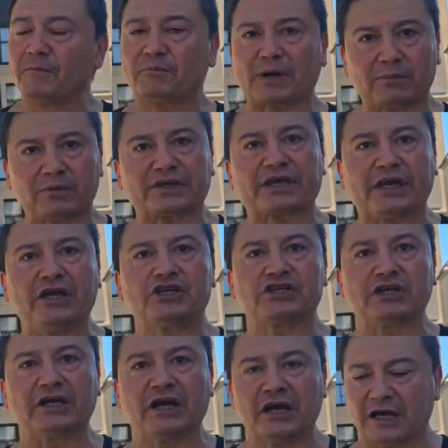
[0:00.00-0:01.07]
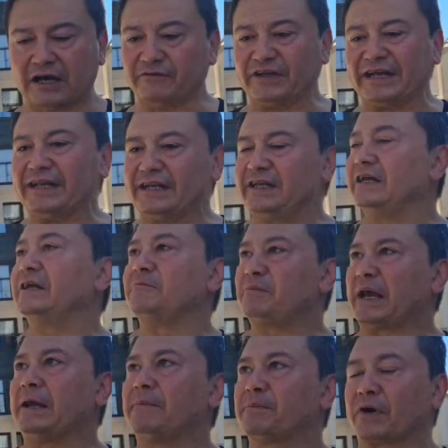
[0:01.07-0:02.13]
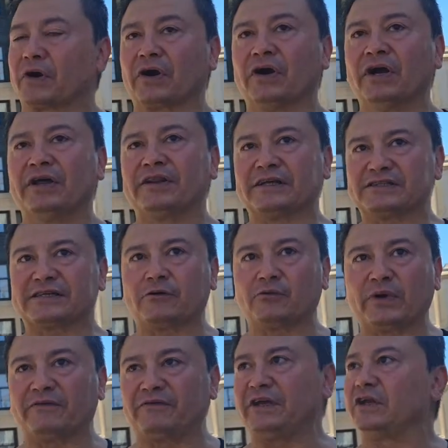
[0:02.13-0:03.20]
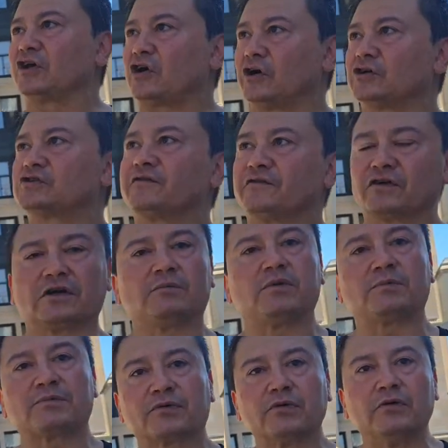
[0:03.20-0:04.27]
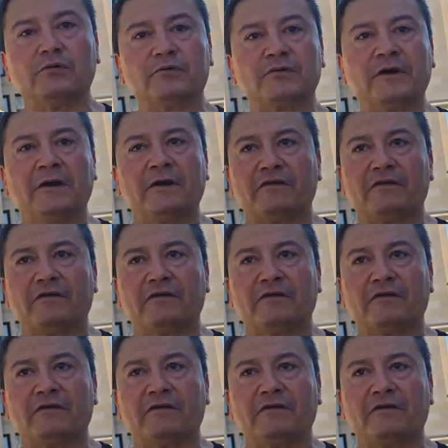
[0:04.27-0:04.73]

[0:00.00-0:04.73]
publication of an Indian paper that said we have incontrovertible proof